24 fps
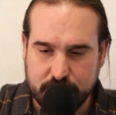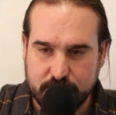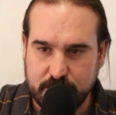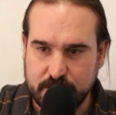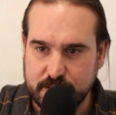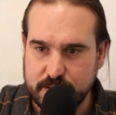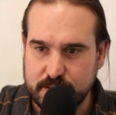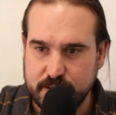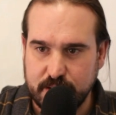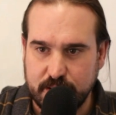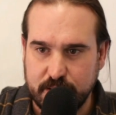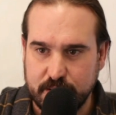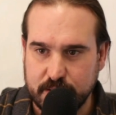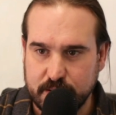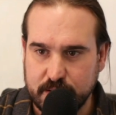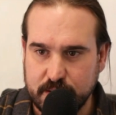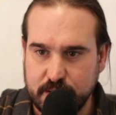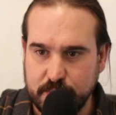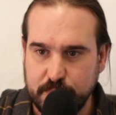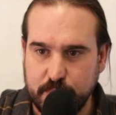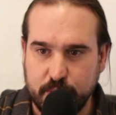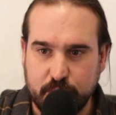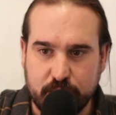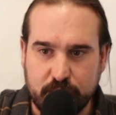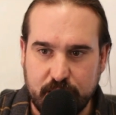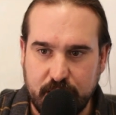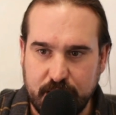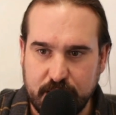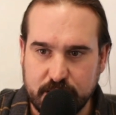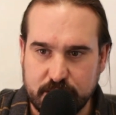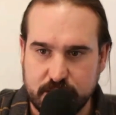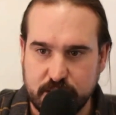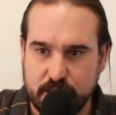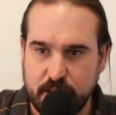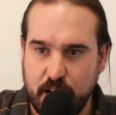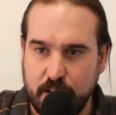presence and
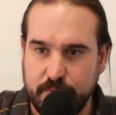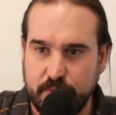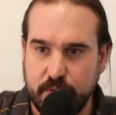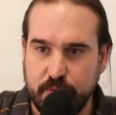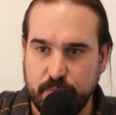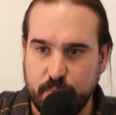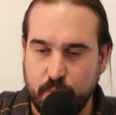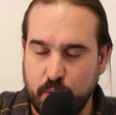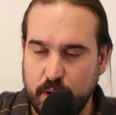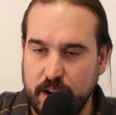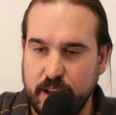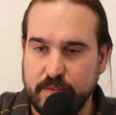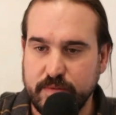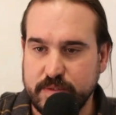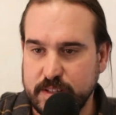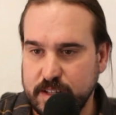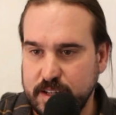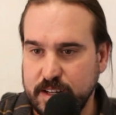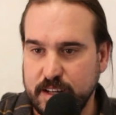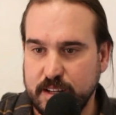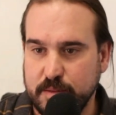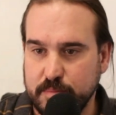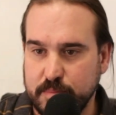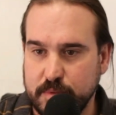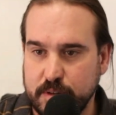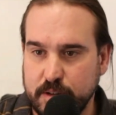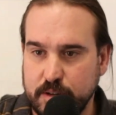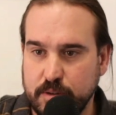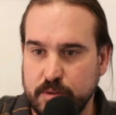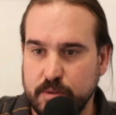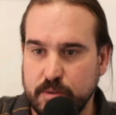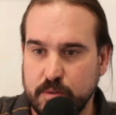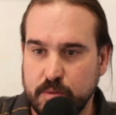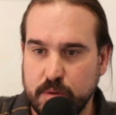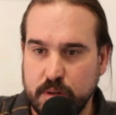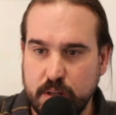communication off of what I've seen him
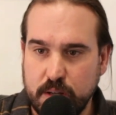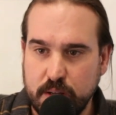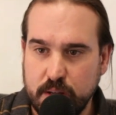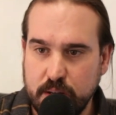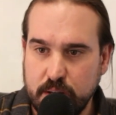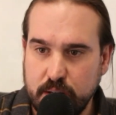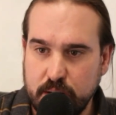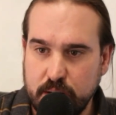do.